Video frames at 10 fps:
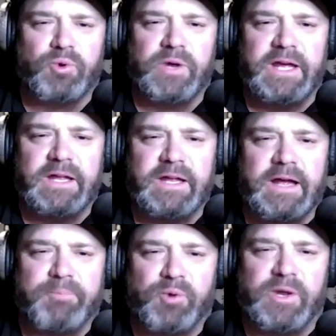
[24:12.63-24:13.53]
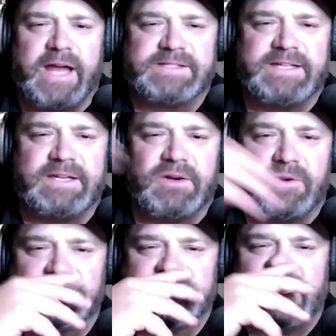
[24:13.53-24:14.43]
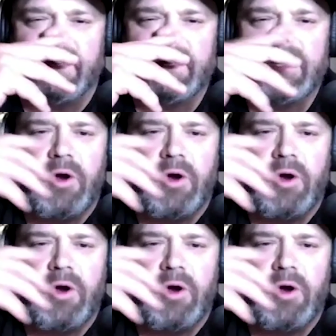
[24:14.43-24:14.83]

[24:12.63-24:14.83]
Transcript: pre 18-year-old teen?